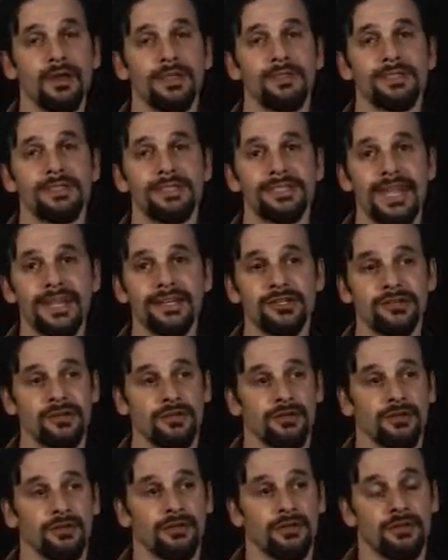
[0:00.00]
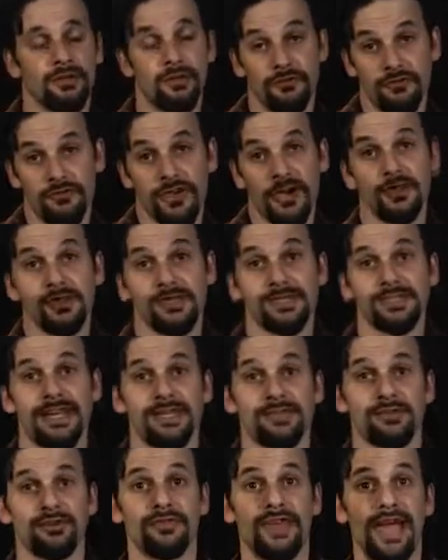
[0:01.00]
The center, the very
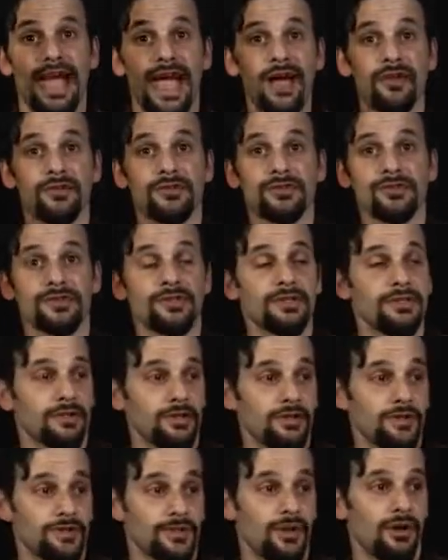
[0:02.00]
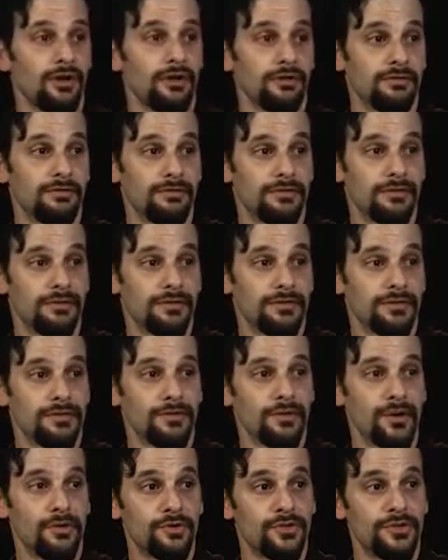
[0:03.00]
center of the house, is called
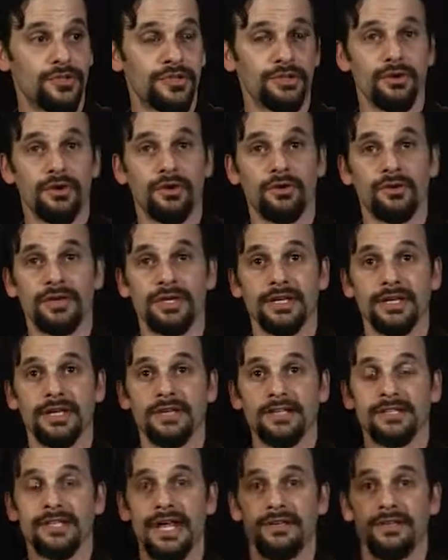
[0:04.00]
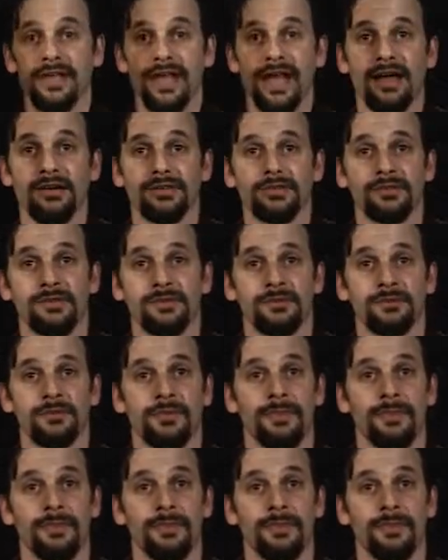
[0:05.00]
Zone 0 inside the house.